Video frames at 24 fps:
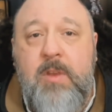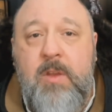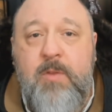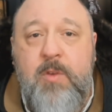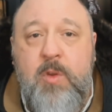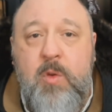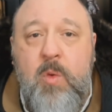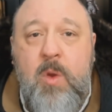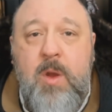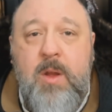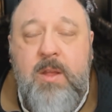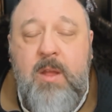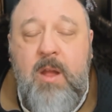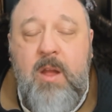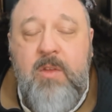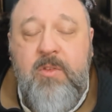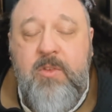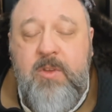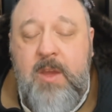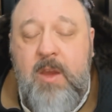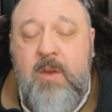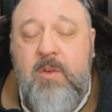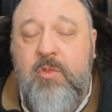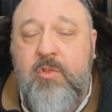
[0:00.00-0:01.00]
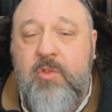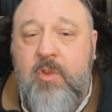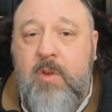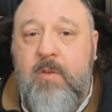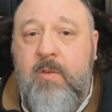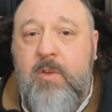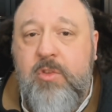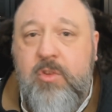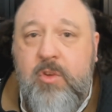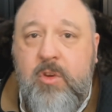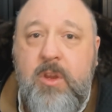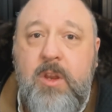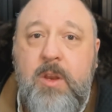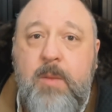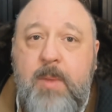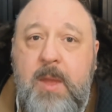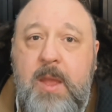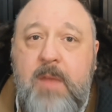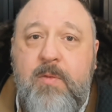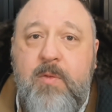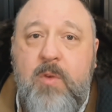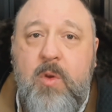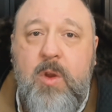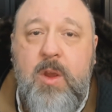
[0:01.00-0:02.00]
If you want concierge service, you're going to
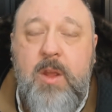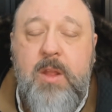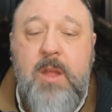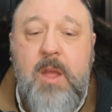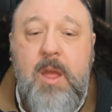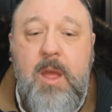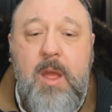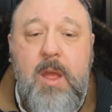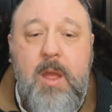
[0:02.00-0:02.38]
pay for it.